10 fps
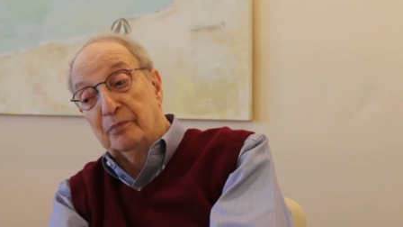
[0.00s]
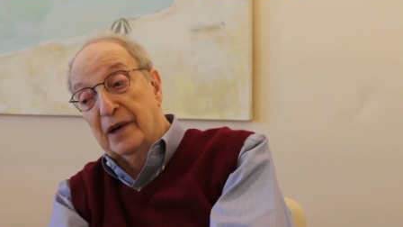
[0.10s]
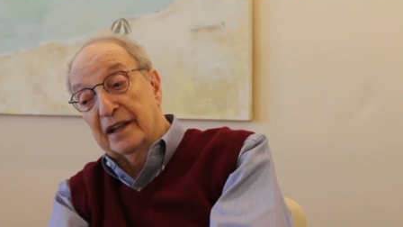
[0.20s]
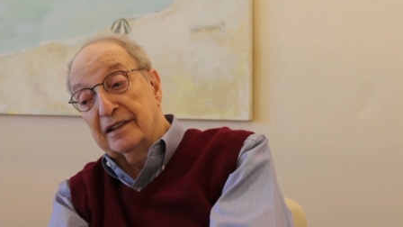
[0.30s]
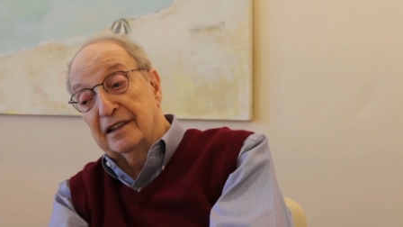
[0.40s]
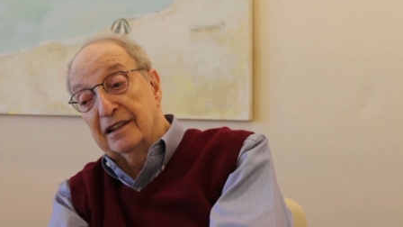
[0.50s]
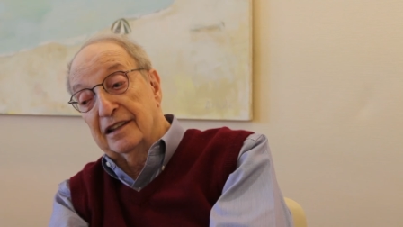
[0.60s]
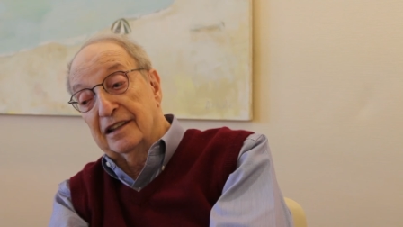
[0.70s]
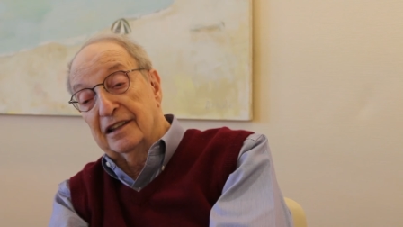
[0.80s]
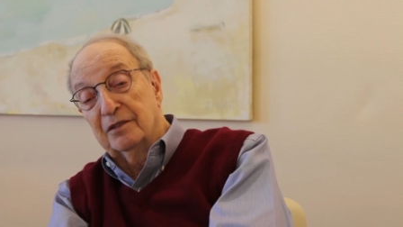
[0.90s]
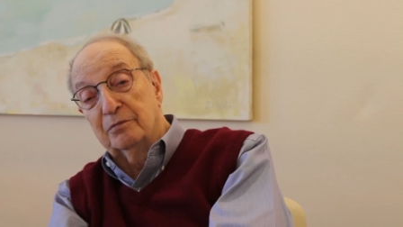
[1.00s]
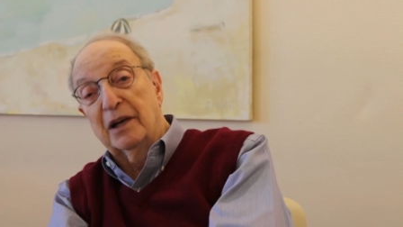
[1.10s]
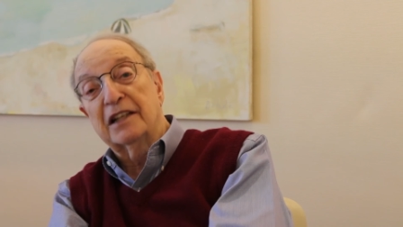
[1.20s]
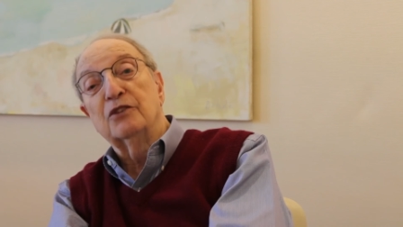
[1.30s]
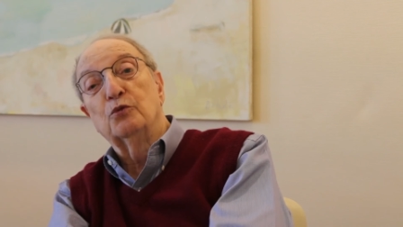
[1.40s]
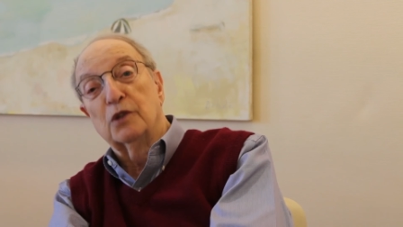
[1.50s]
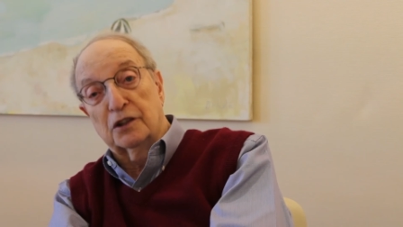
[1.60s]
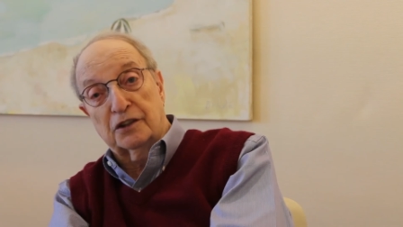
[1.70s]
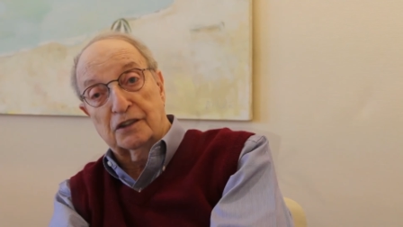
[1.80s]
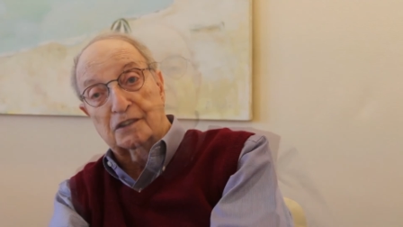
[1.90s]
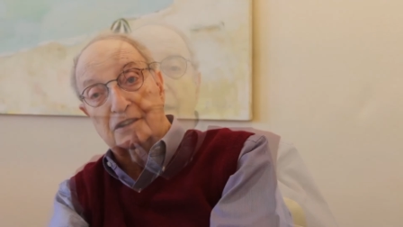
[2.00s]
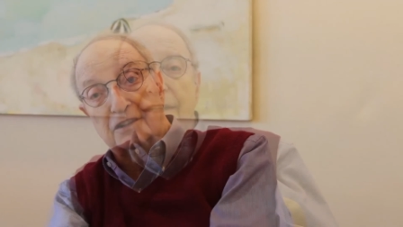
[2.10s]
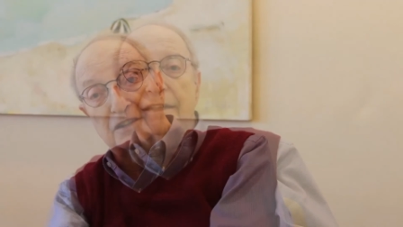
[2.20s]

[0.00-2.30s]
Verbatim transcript: But, but it works.